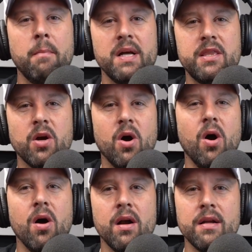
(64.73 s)
But there
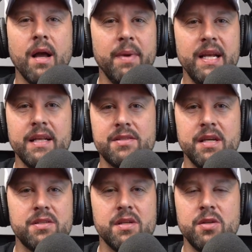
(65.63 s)
are, I mean, it's
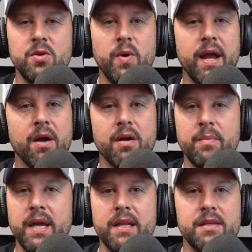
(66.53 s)
it's a new era,
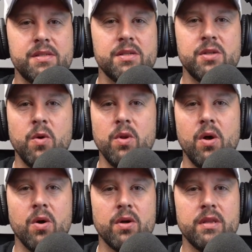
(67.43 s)
man. This is no
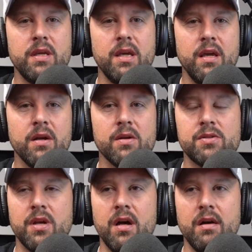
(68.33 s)
longer the
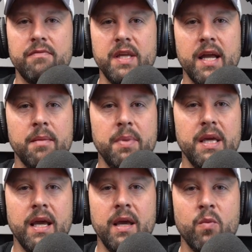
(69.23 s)
years of the
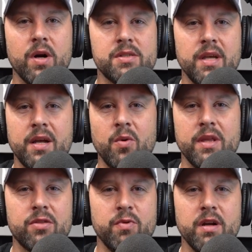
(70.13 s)
NBA where it's like
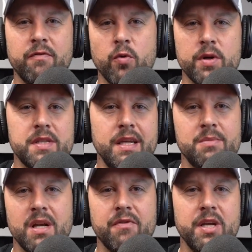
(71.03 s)
only three or four
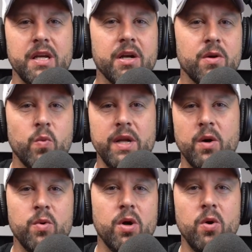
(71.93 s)
teams every year and we
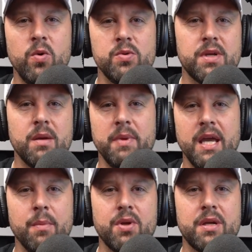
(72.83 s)
don't know who's going to
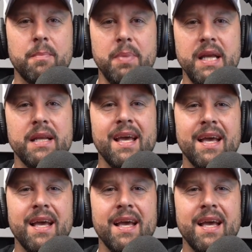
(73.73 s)
be able to compete.